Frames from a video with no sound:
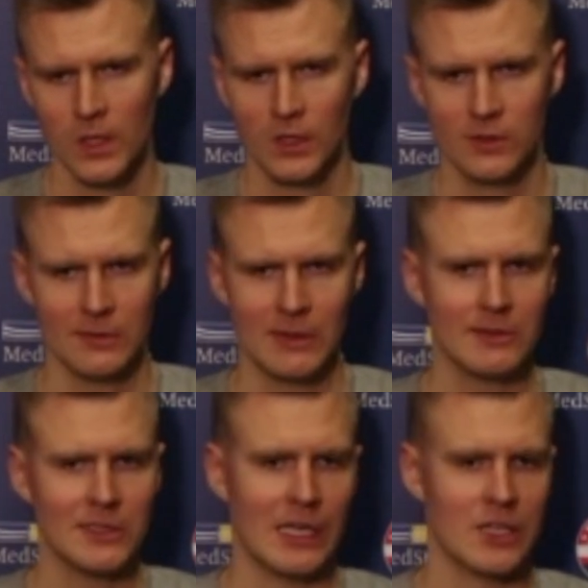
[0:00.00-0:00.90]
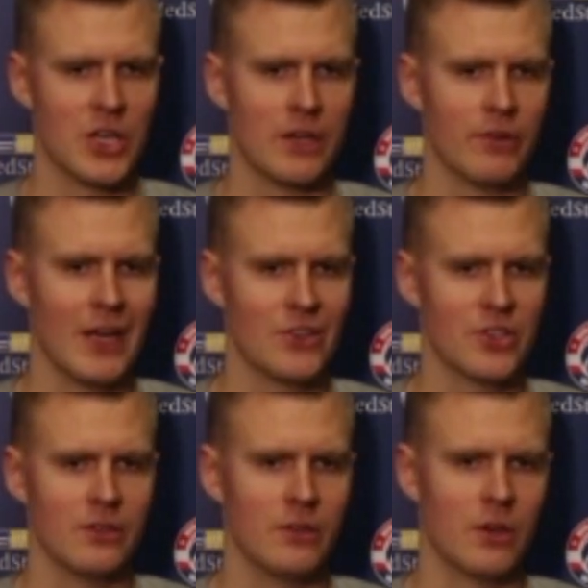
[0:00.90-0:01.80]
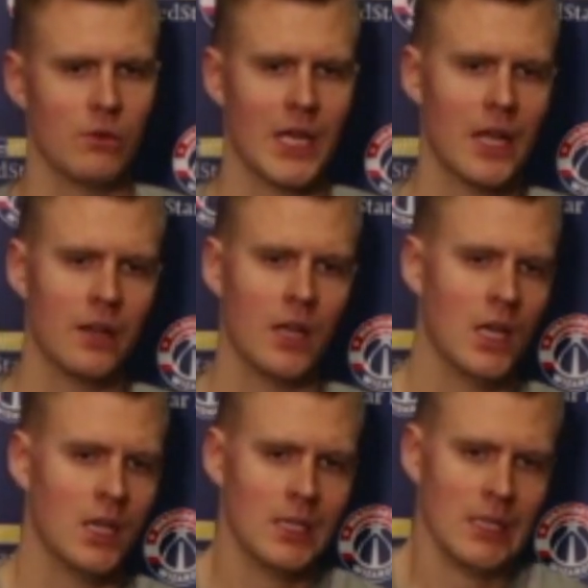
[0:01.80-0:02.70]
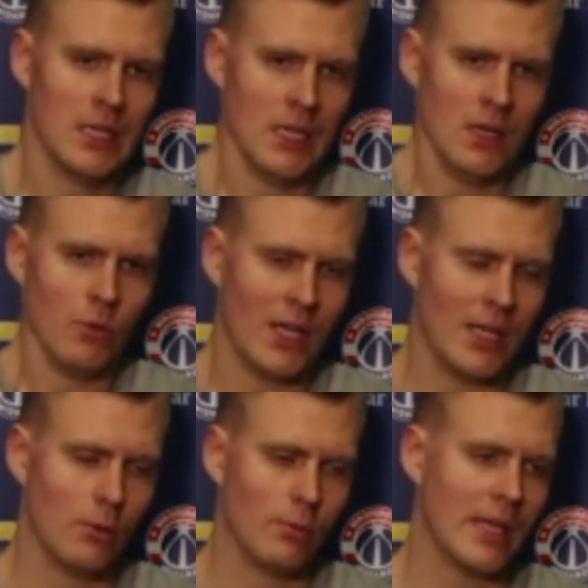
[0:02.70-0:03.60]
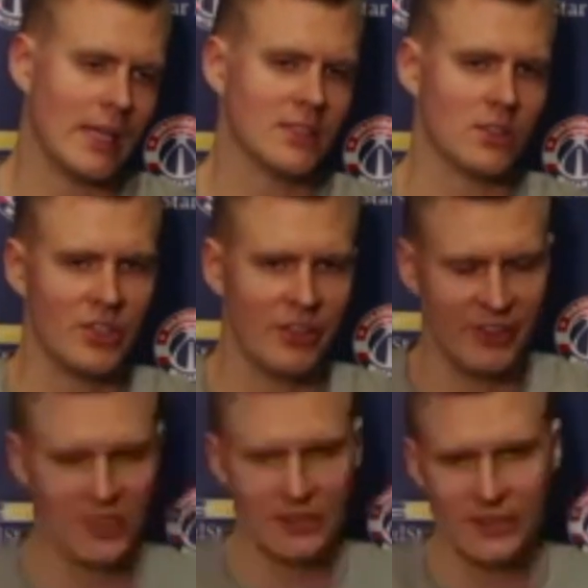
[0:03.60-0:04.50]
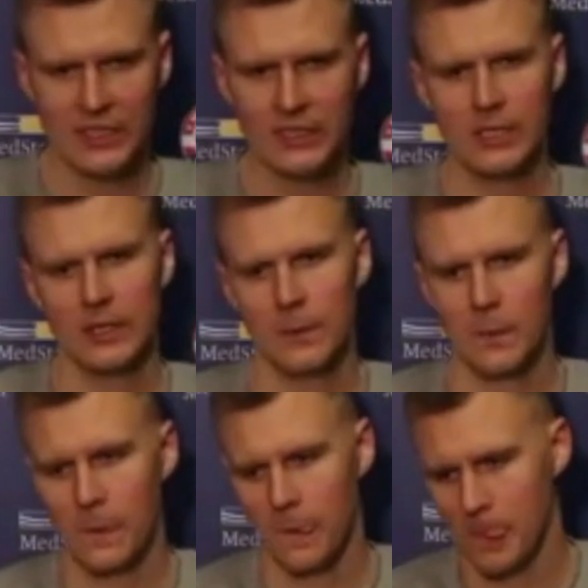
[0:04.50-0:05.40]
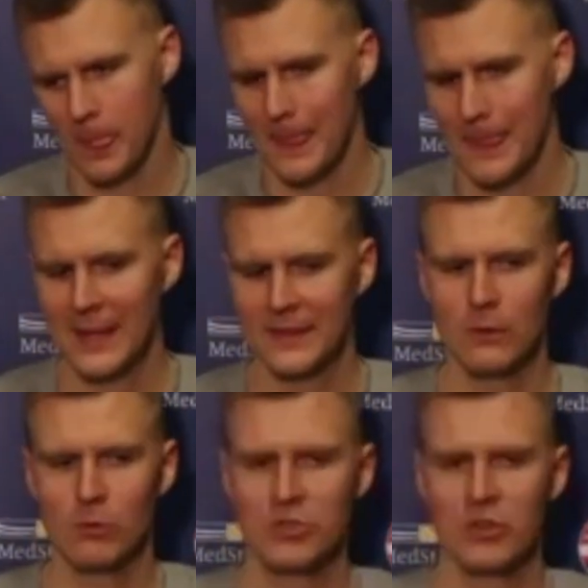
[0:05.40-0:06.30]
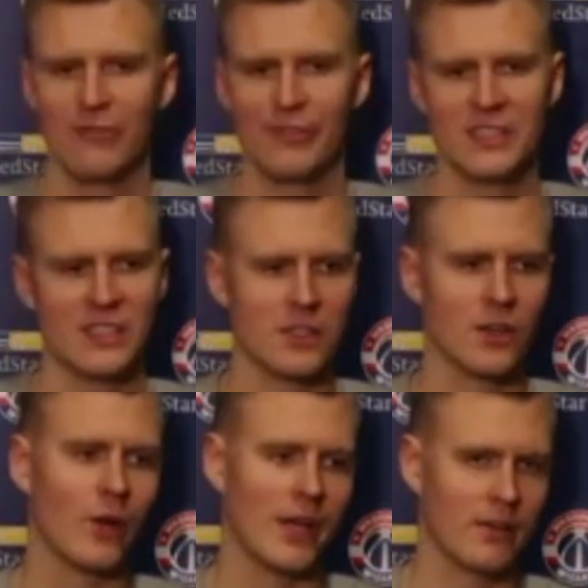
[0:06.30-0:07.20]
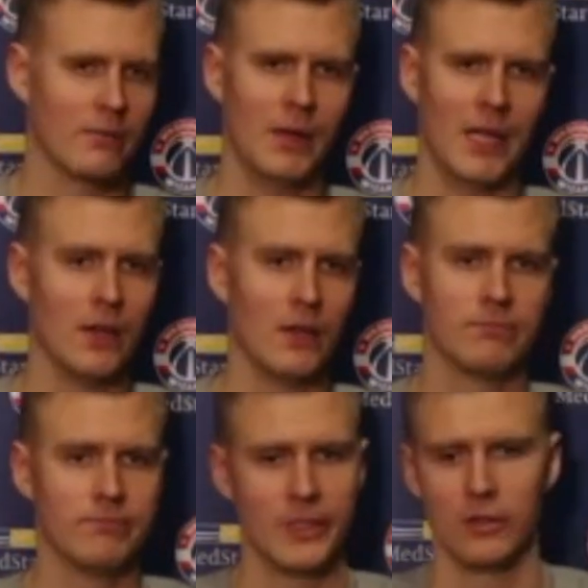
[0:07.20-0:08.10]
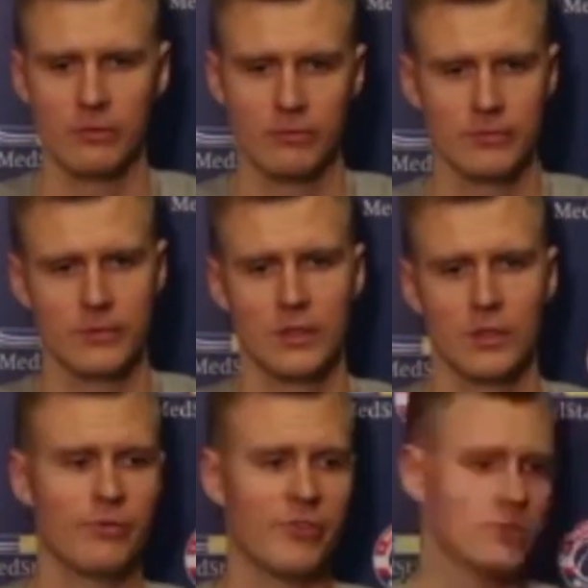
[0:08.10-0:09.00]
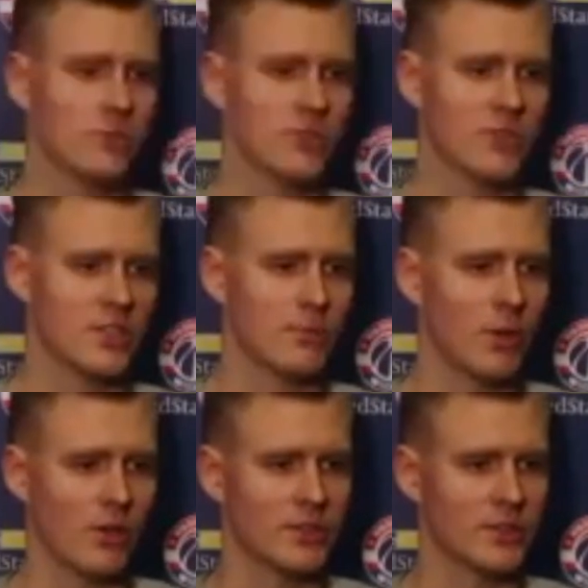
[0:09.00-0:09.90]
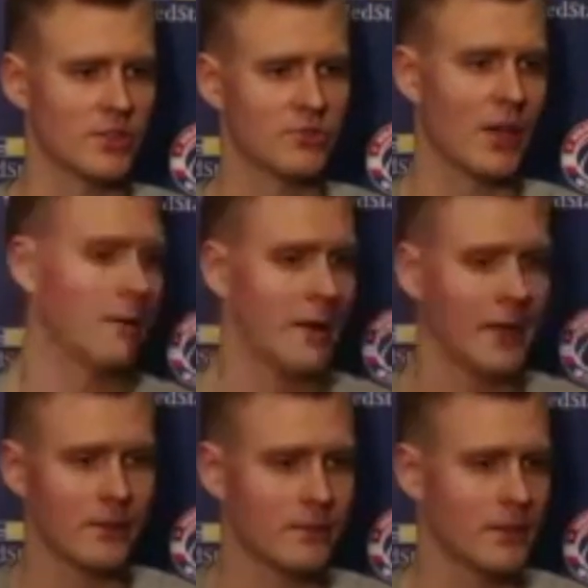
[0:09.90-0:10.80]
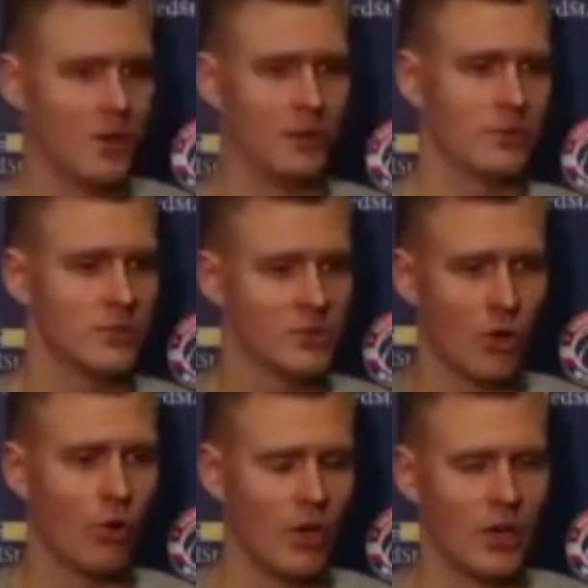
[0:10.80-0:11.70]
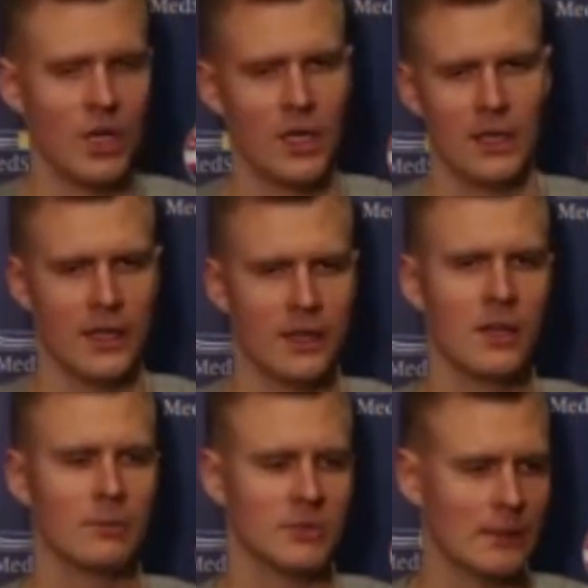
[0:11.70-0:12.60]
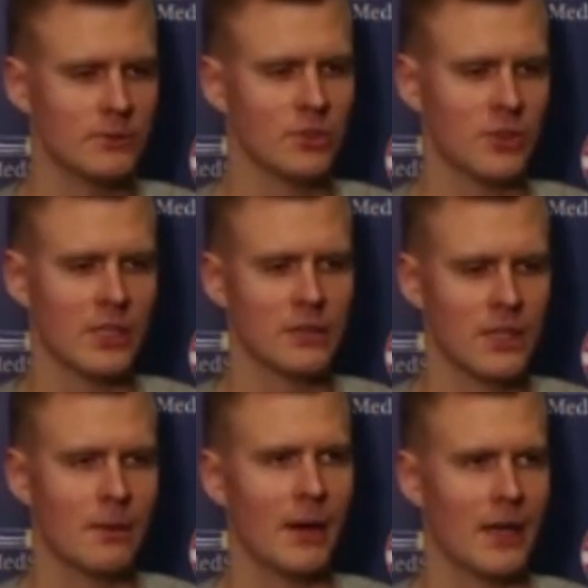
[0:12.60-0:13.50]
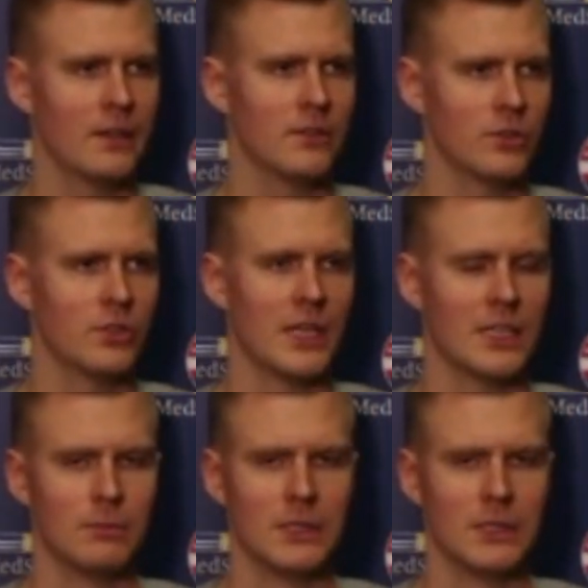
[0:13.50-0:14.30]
Sometimes it's like a chain reaction. You know, we get a little bit lazy on the defensive end, and then we try to fix it quick. Like, you know, first one to touch the ball is trying to make it, you know, score. And a couple of times you can get by doing that.